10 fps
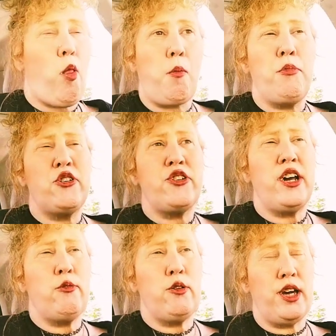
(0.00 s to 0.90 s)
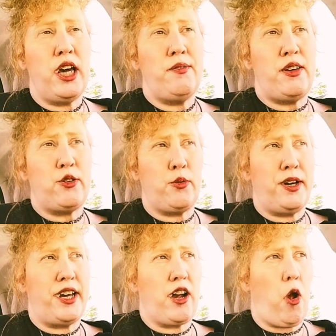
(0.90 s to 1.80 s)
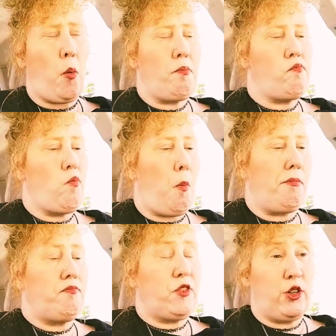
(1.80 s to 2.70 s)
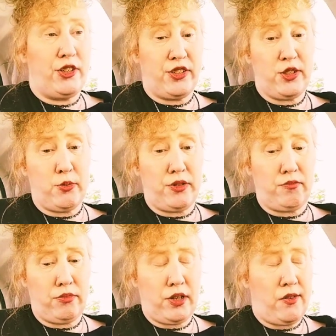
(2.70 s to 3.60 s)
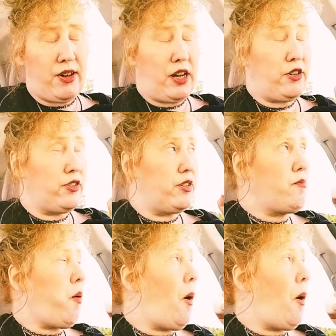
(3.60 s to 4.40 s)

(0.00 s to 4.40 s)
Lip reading: But it's not a real heavy twang. At least this one that I've had isn't.